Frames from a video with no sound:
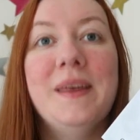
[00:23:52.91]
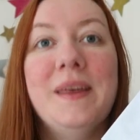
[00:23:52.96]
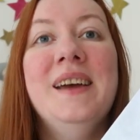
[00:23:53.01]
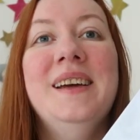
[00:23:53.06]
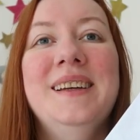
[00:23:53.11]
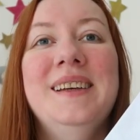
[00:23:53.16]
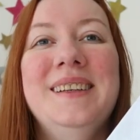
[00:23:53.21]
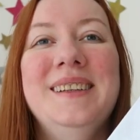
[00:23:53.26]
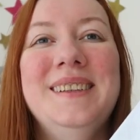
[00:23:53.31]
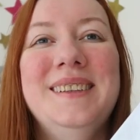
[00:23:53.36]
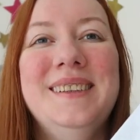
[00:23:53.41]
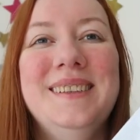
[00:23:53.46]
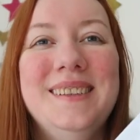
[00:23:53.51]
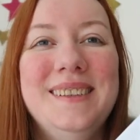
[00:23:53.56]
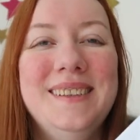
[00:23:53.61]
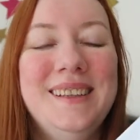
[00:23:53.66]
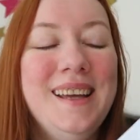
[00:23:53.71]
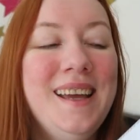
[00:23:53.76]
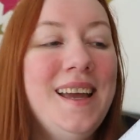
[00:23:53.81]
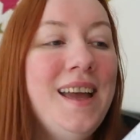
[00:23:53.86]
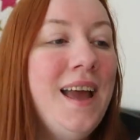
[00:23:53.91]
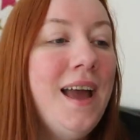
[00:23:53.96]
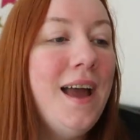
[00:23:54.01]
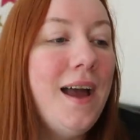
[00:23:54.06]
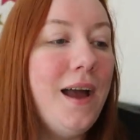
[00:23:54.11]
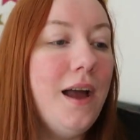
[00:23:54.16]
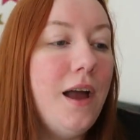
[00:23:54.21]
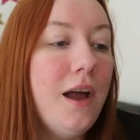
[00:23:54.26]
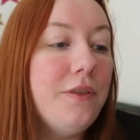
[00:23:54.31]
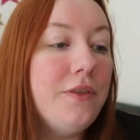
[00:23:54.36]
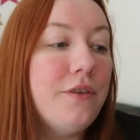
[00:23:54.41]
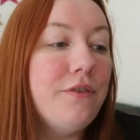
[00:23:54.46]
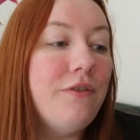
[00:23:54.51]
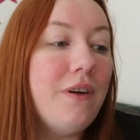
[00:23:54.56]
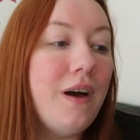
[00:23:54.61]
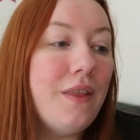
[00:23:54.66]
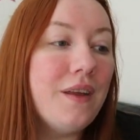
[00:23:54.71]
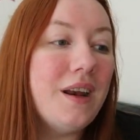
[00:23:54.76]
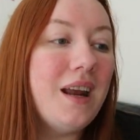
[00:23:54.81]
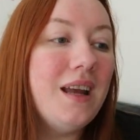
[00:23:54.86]
The
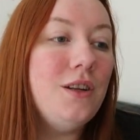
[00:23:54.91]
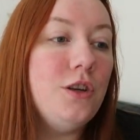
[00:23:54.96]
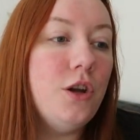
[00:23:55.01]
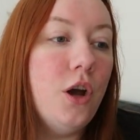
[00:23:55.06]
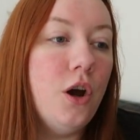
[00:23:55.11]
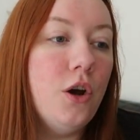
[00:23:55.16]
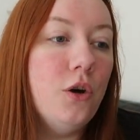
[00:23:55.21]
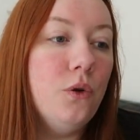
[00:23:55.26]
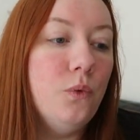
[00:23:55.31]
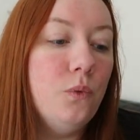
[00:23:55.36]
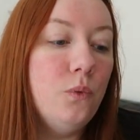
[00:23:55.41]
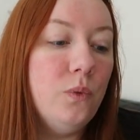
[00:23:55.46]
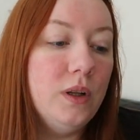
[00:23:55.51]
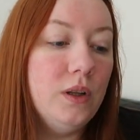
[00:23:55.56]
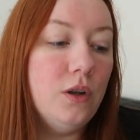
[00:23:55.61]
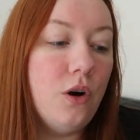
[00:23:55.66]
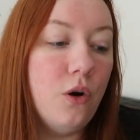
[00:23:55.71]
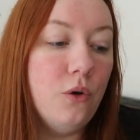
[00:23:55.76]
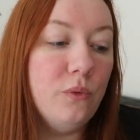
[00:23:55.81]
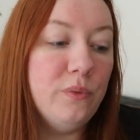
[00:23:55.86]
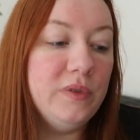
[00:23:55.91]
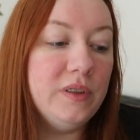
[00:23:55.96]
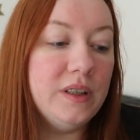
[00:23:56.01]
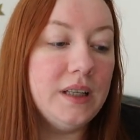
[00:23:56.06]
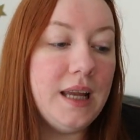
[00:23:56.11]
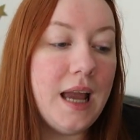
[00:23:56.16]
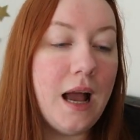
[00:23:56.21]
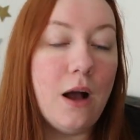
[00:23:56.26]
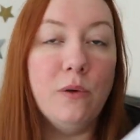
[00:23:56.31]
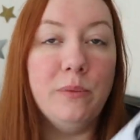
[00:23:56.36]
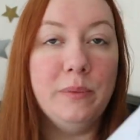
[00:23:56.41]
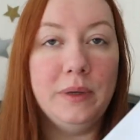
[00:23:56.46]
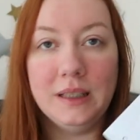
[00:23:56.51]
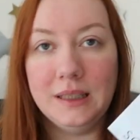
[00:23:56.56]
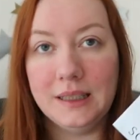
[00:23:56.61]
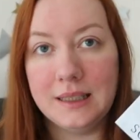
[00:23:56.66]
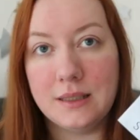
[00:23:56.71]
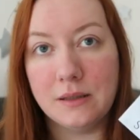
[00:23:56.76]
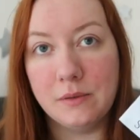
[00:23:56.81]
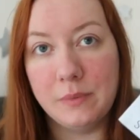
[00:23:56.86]
fact that I know will hopefully help me
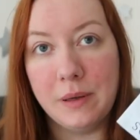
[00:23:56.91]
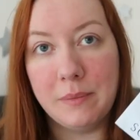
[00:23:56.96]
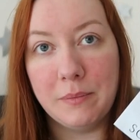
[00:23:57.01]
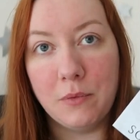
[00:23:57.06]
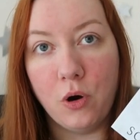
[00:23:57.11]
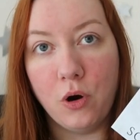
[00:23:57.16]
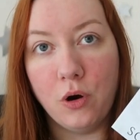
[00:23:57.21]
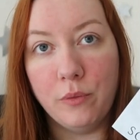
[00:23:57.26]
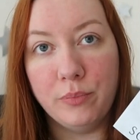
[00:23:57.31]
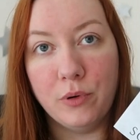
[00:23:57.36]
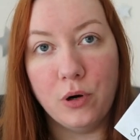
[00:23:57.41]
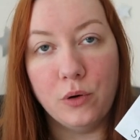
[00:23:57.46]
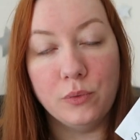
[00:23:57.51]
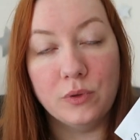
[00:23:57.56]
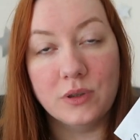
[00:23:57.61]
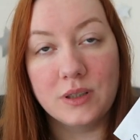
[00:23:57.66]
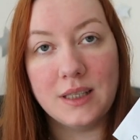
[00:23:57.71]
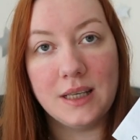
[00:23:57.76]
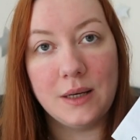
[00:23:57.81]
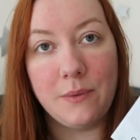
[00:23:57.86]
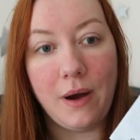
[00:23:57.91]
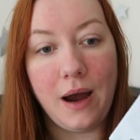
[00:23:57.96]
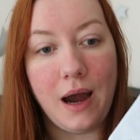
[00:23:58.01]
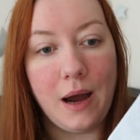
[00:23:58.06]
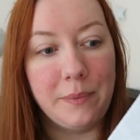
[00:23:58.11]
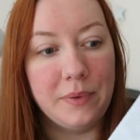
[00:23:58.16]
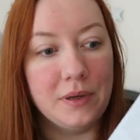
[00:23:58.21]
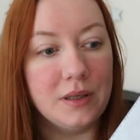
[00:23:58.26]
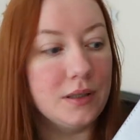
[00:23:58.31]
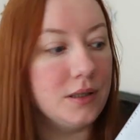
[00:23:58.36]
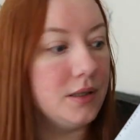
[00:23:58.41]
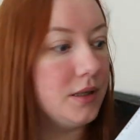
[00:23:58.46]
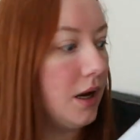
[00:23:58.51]
a little bit more, but we'll see what happens.